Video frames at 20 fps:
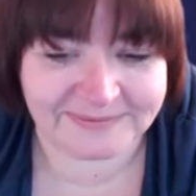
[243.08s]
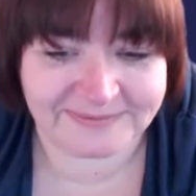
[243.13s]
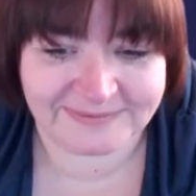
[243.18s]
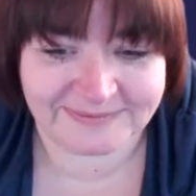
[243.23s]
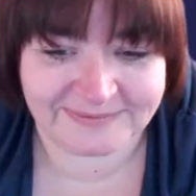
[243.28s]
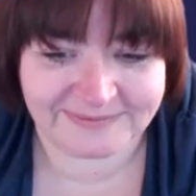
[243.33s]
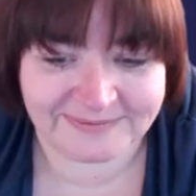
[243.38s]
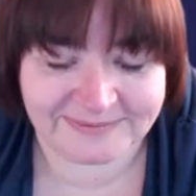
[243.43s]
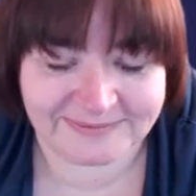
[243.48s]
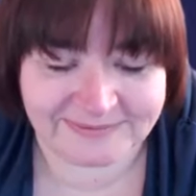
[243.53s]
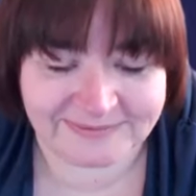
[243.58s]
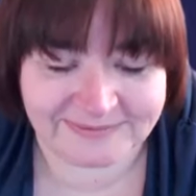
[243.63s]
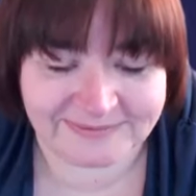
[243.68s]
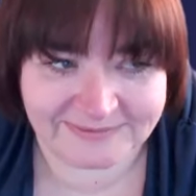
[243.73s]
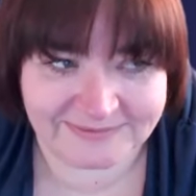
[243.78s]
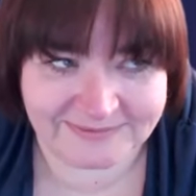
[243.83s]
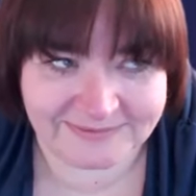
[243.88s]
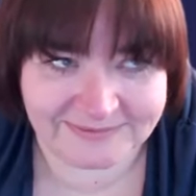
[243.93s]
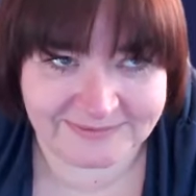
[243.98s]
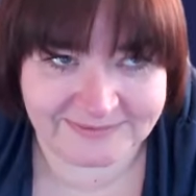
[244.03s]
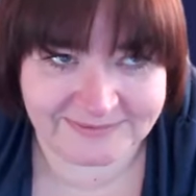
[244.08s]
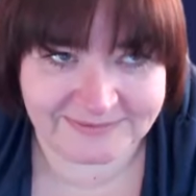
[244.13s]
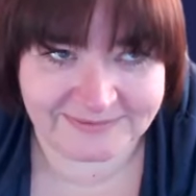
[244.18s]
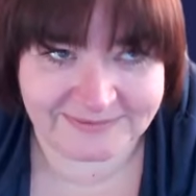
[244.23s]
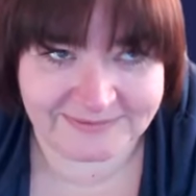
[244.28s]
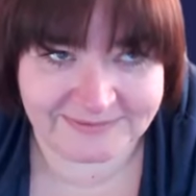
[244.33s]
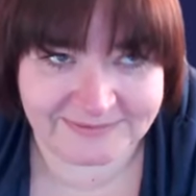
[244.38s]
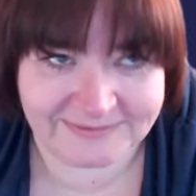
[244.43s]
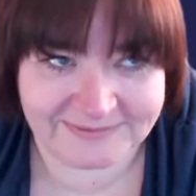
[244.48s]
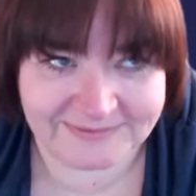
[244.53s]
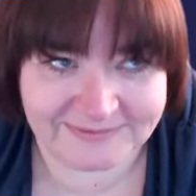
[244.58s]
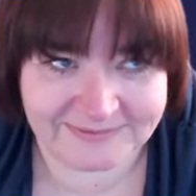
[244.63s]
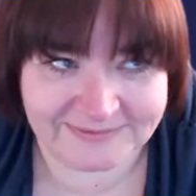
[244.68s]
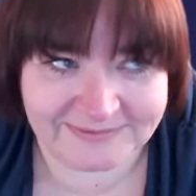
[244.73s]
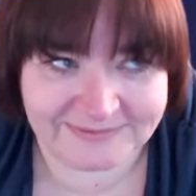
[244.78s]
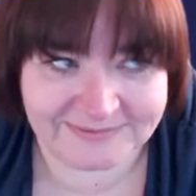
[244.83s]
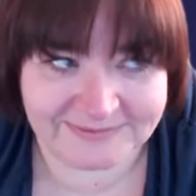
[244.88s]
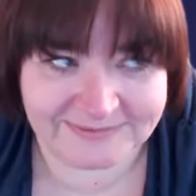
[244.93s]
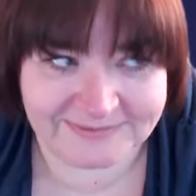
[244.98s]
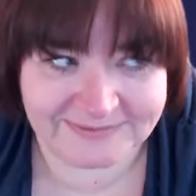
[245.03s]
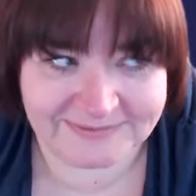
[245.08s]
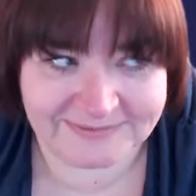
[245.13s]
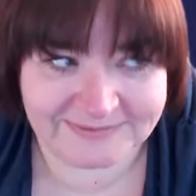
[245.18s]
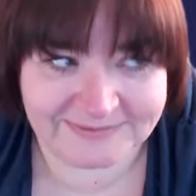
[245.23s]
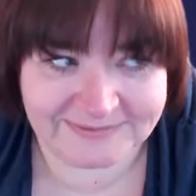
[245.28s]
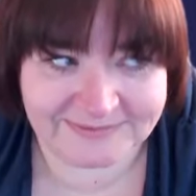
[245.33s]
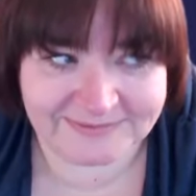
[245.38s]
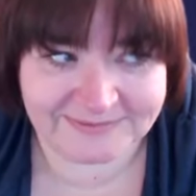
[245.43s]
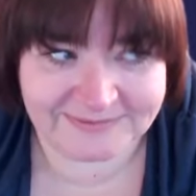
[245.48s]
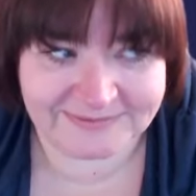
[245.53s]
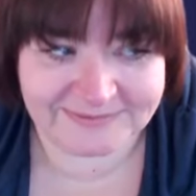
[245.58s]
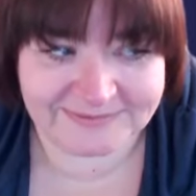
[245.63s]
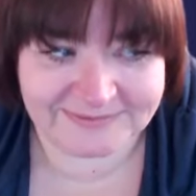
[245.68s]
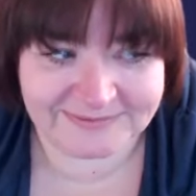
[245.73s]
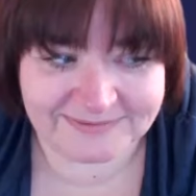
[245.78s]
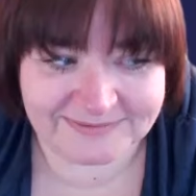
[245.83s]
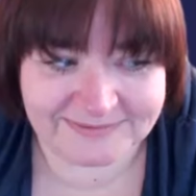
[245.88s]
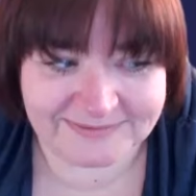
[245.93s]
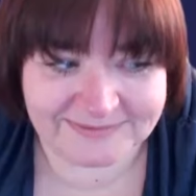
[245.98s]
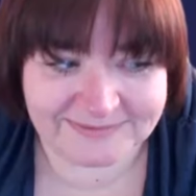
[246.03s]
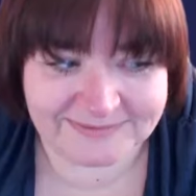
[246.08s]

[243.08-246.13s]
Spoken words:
Nothing is said.